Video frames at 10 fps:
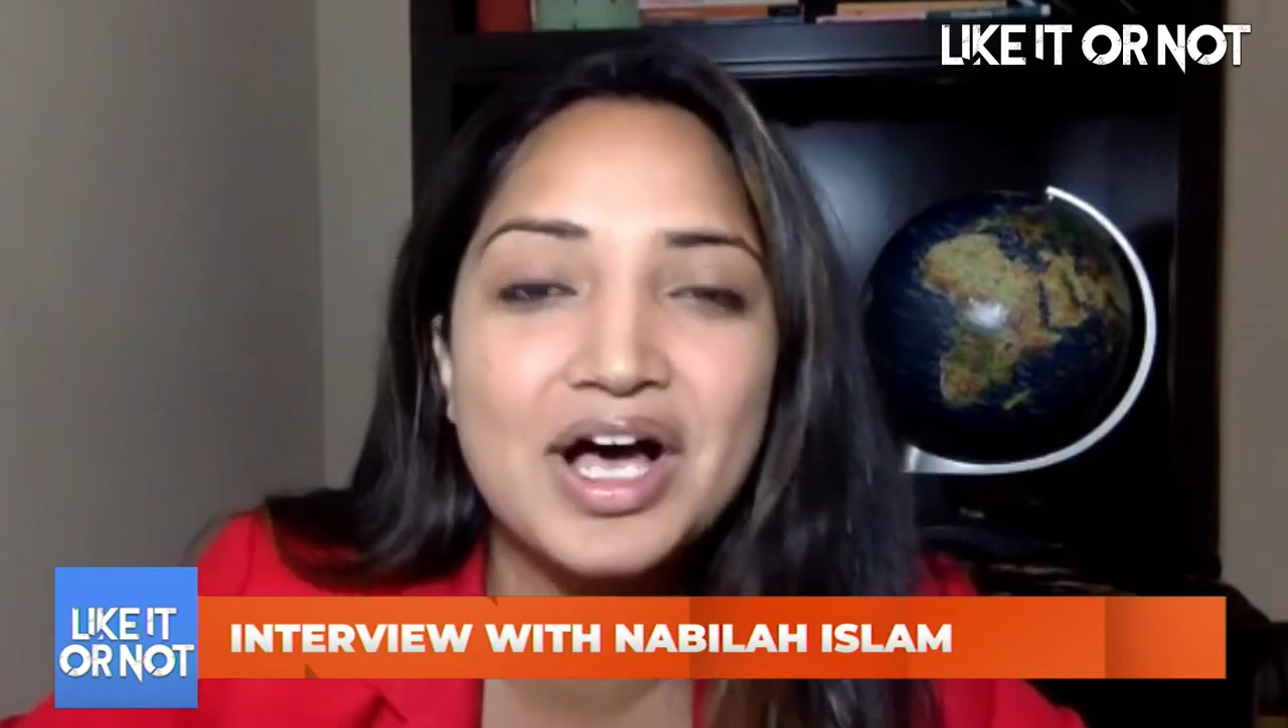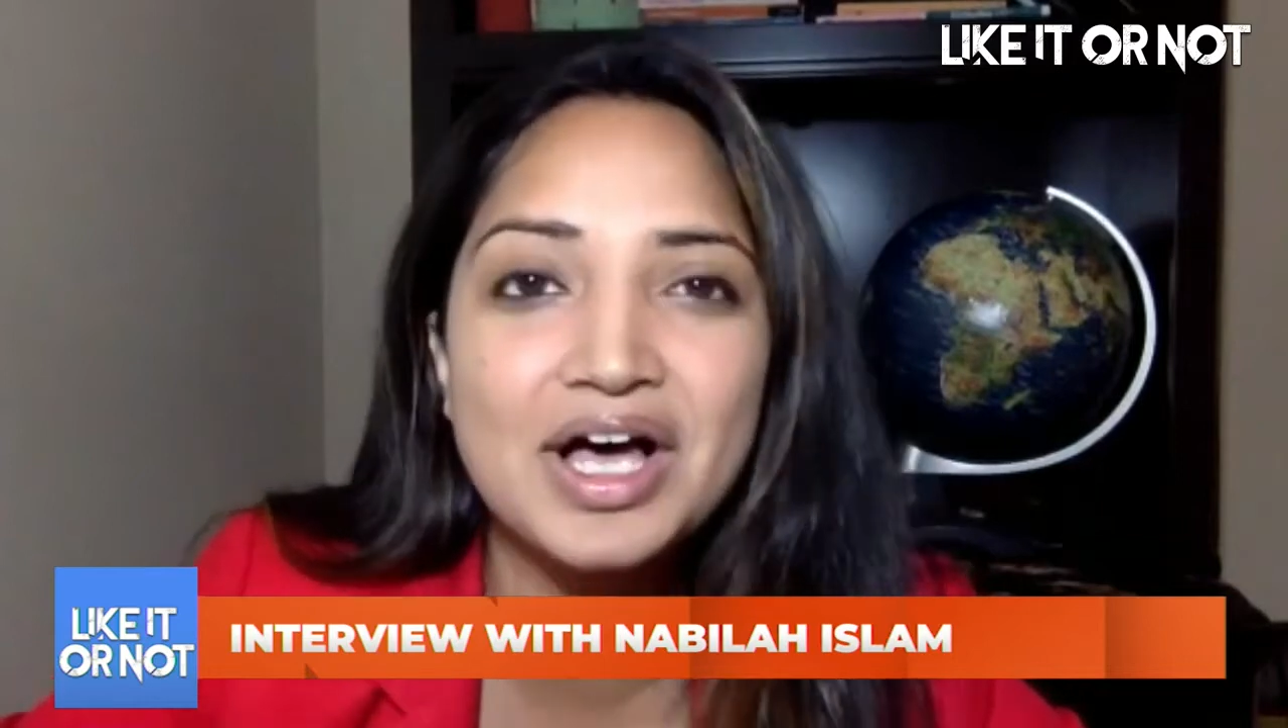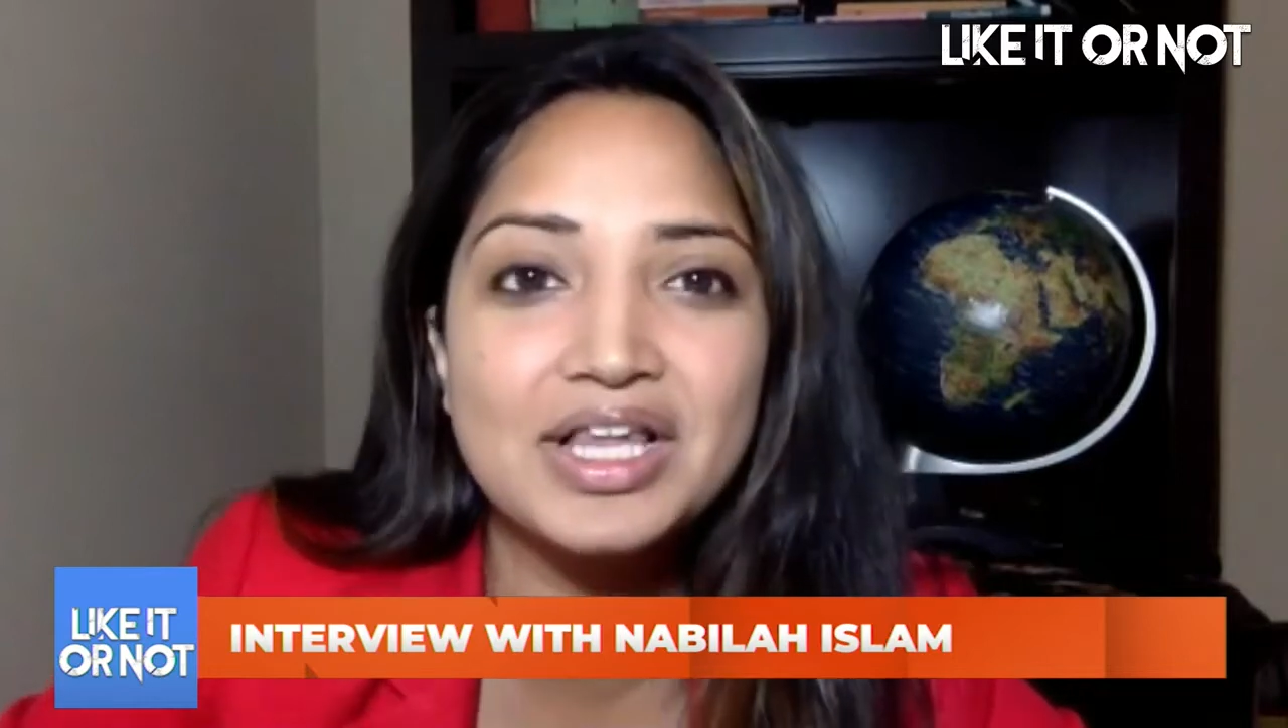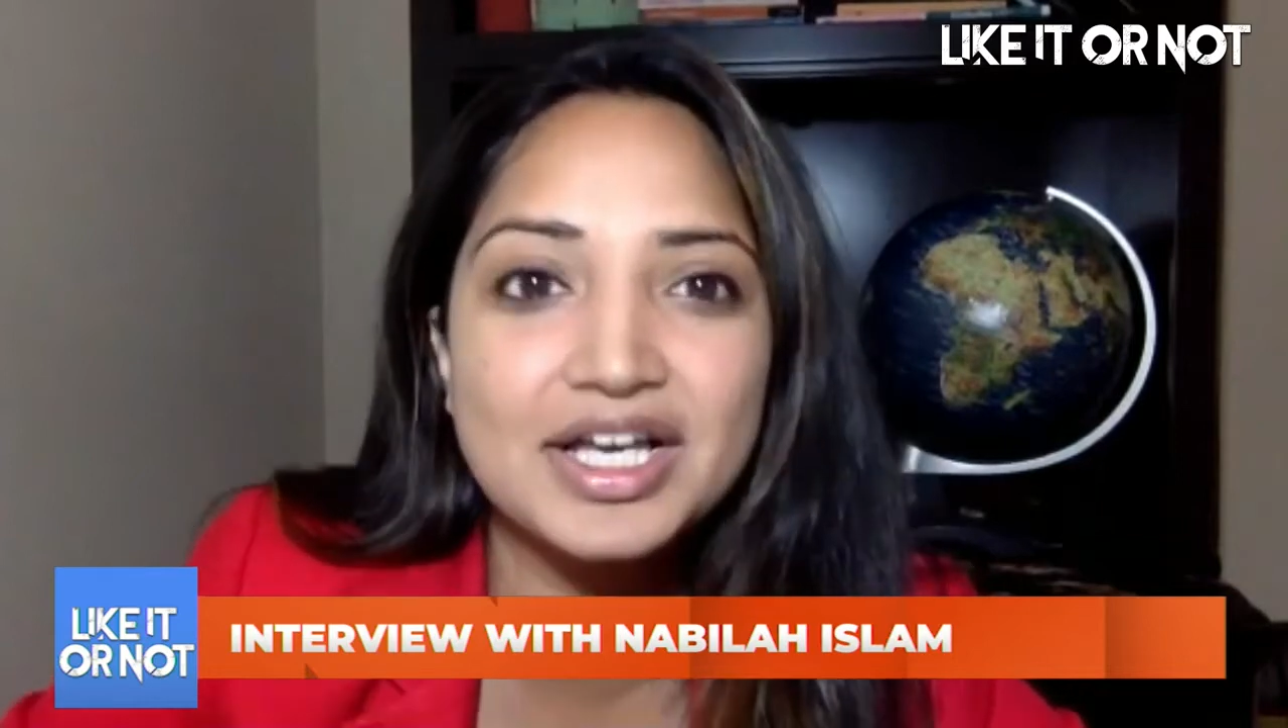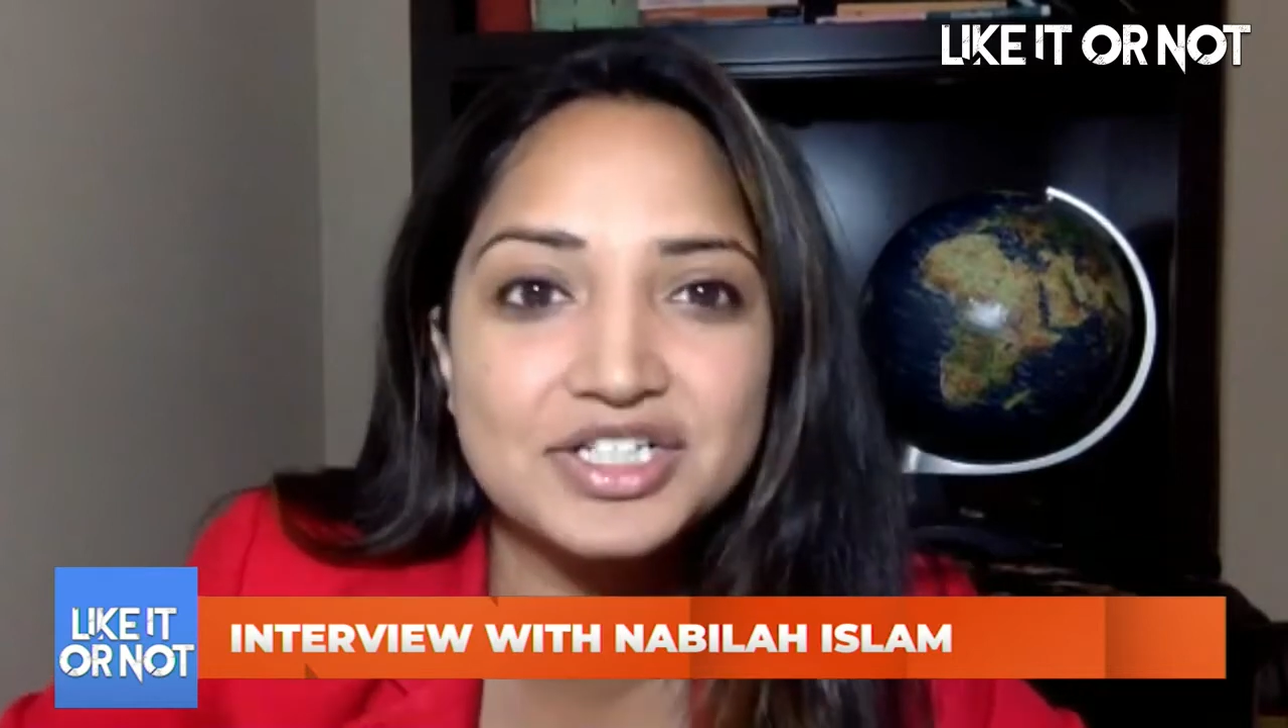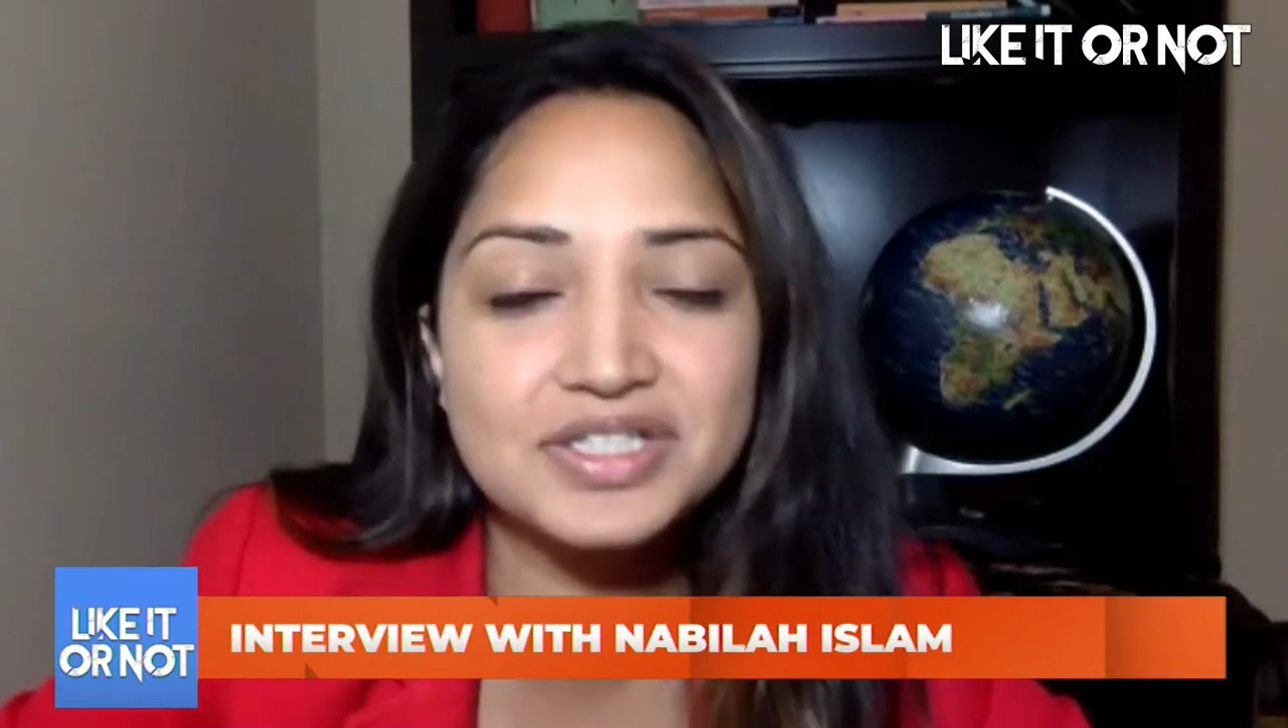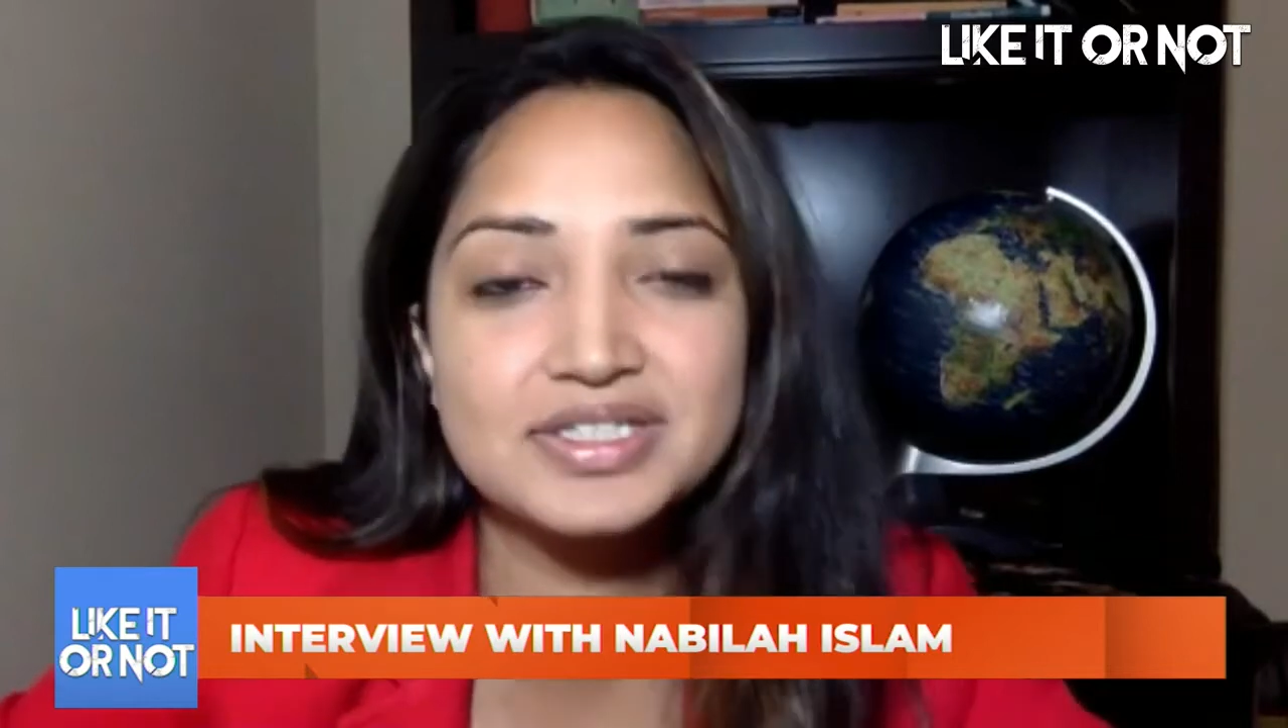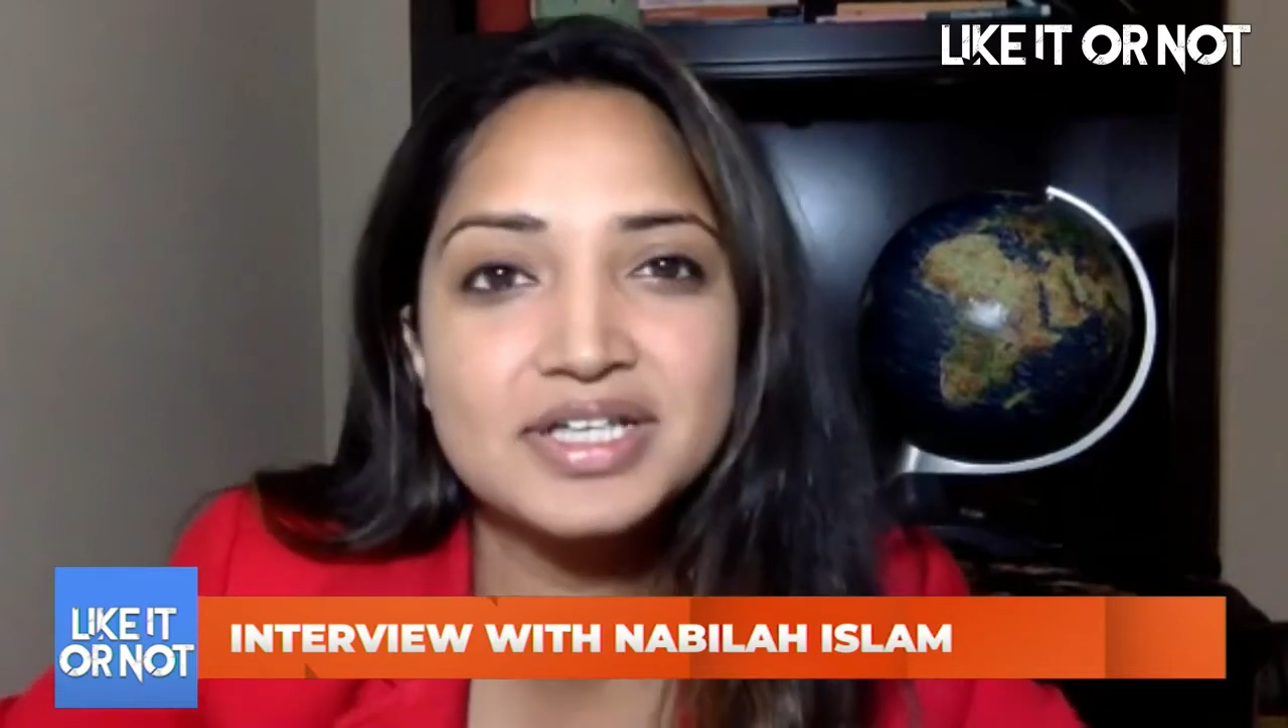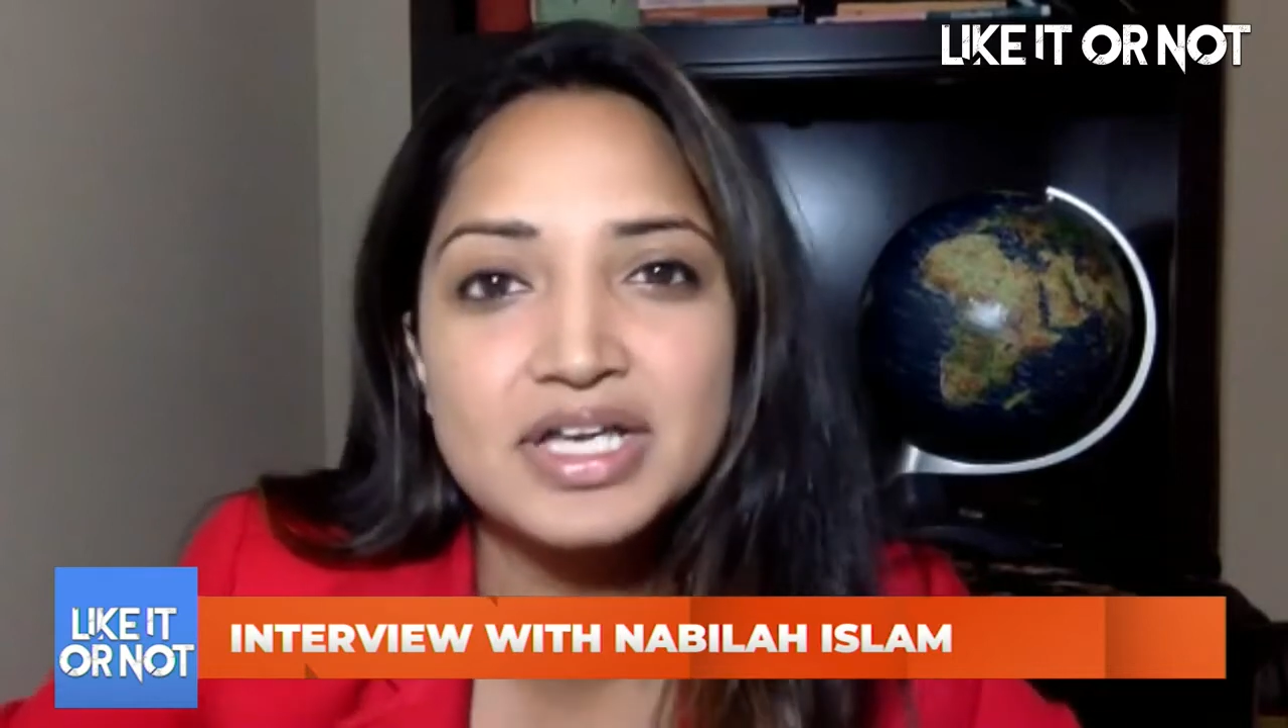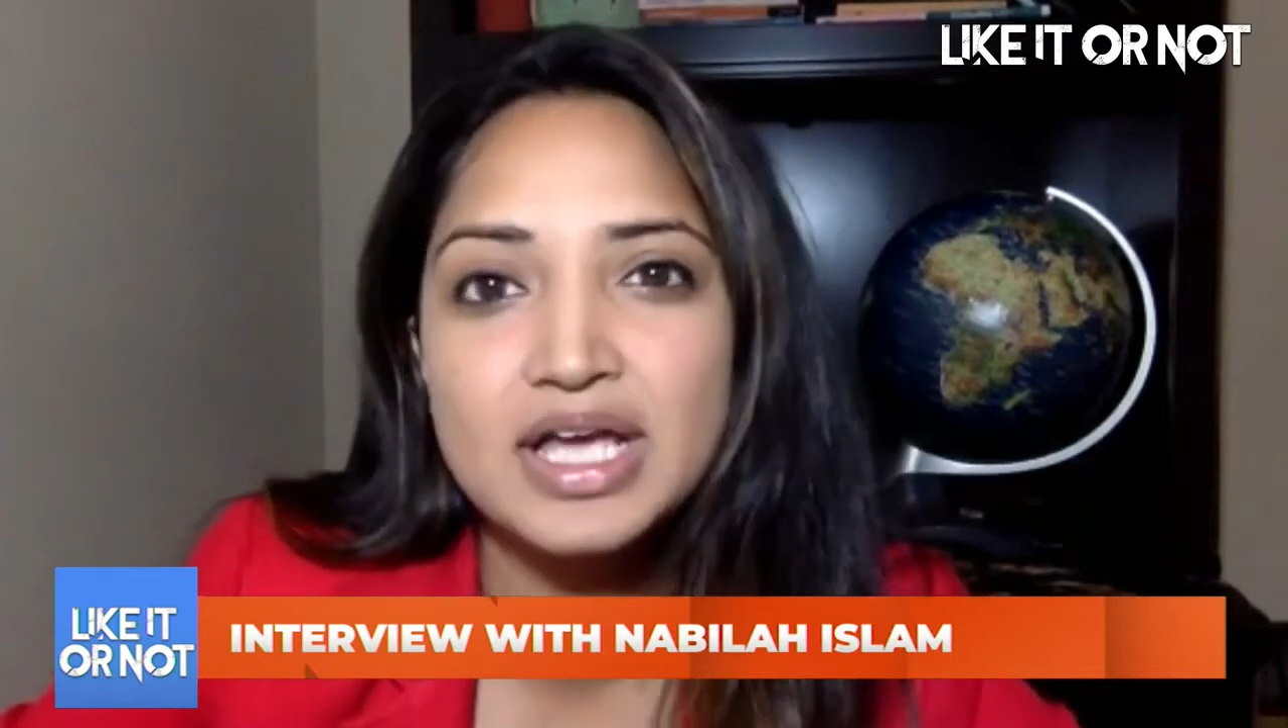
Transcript: elections.